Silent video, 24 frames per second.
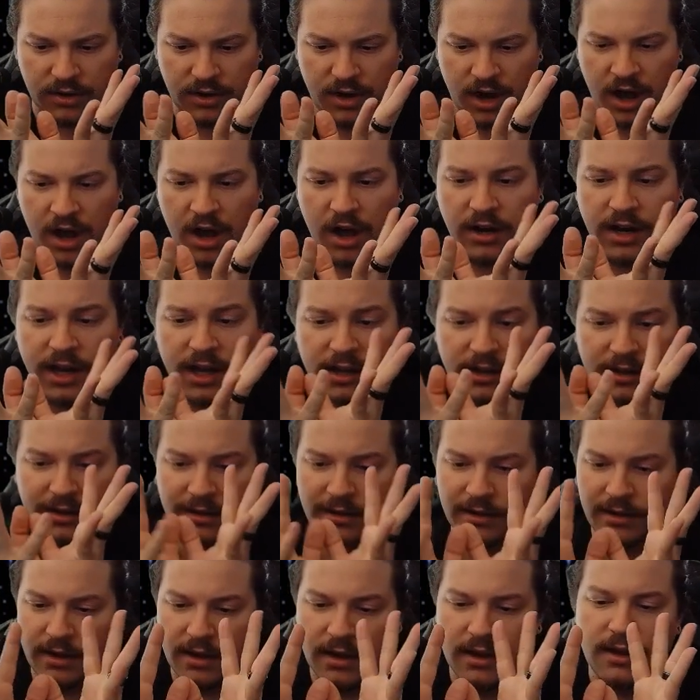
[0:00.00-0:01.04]

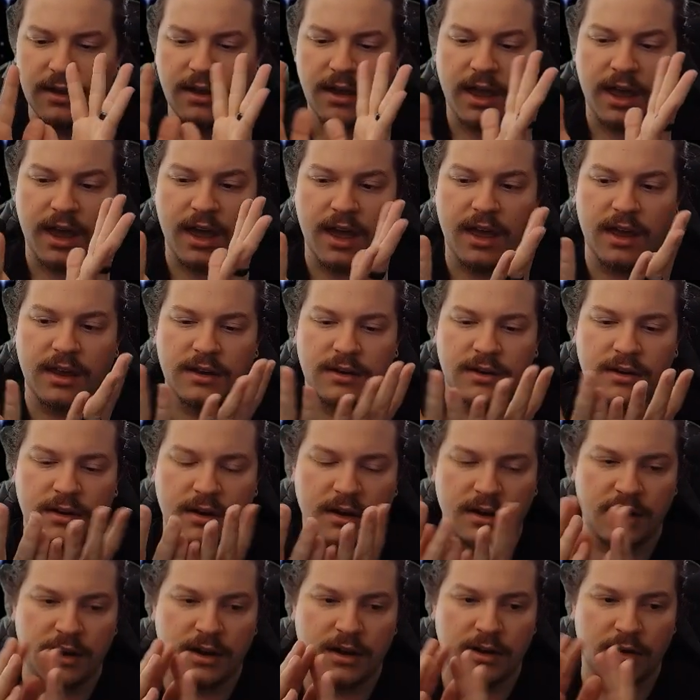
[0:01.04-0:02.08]
conic and
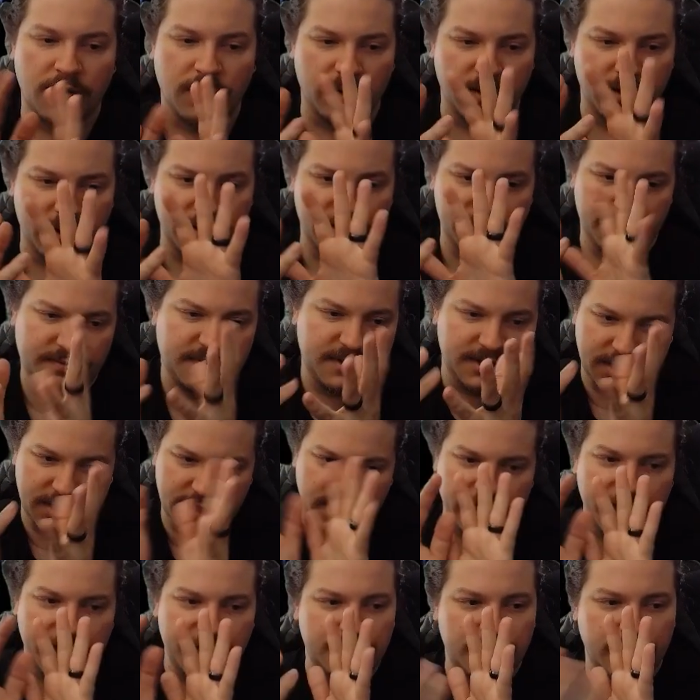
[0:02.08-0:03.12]
or
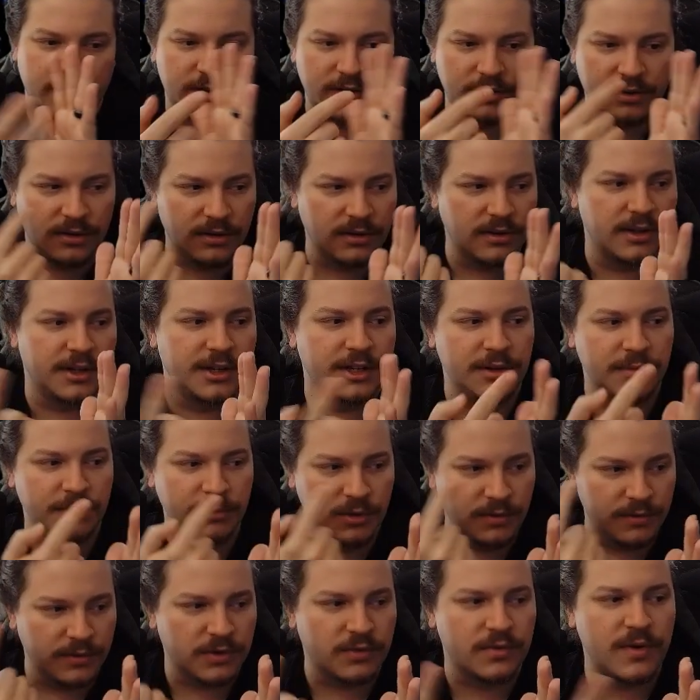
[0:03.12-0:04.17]
cylindrical, and you
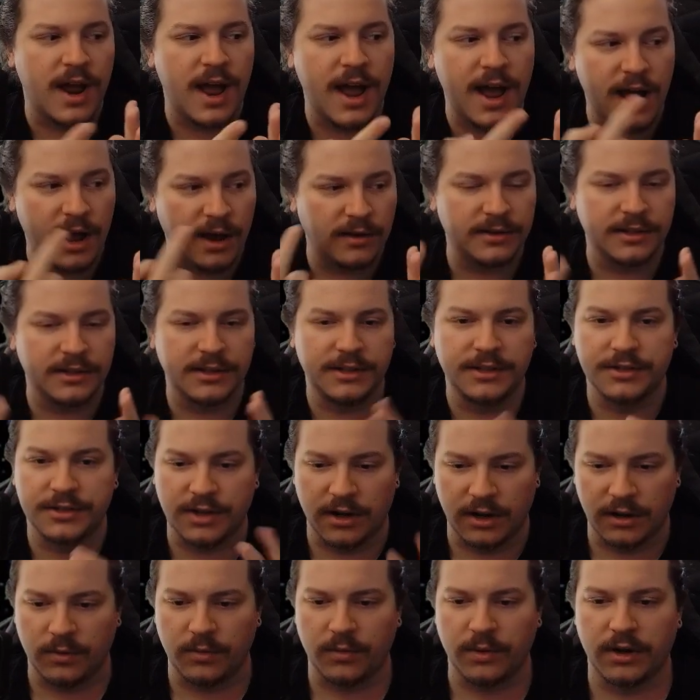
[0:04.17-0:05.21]
move around and there's
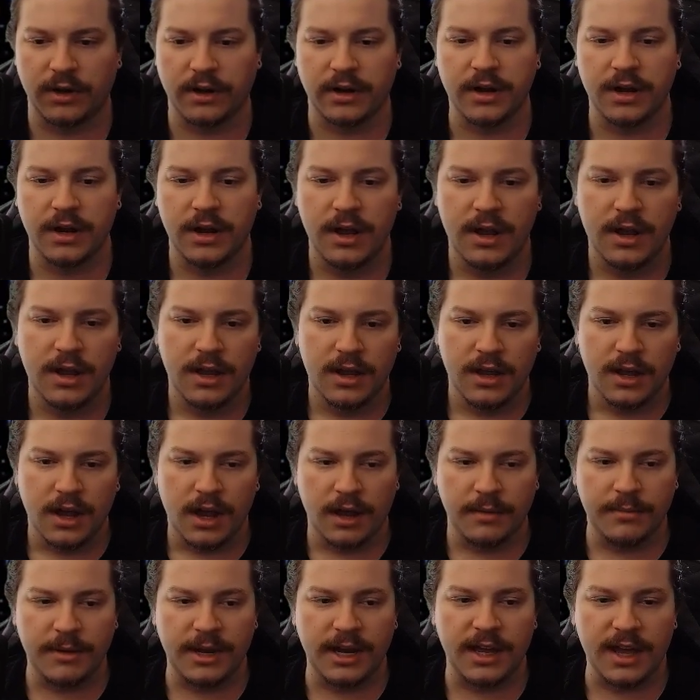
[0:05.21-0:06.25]
artwork.
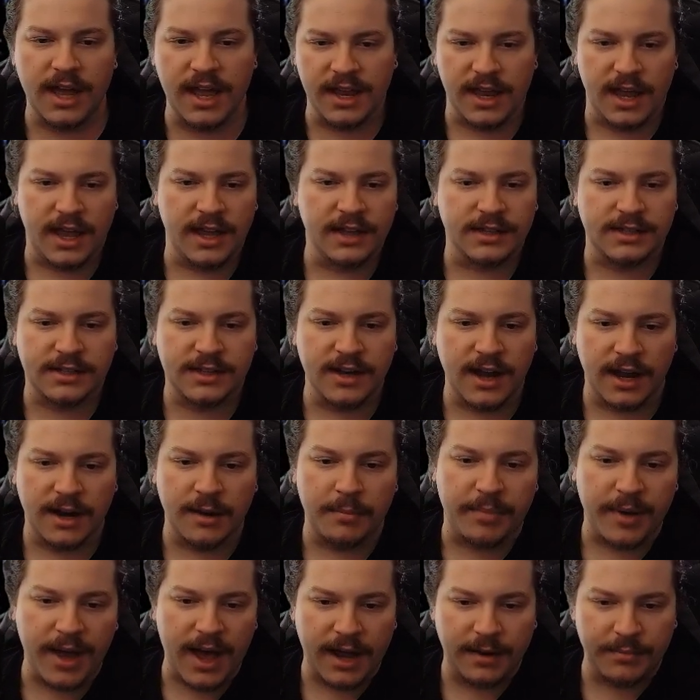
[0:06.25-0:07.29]
I mean, it's not
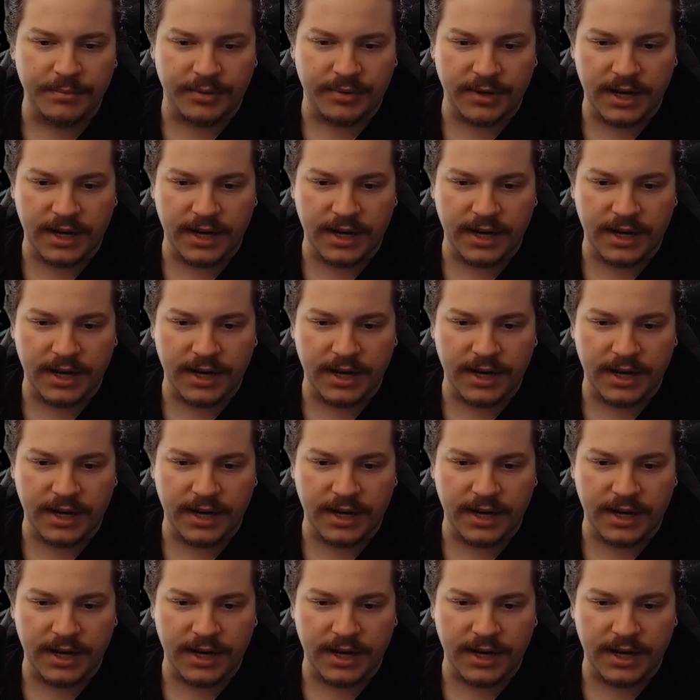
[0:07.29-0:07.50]
a bad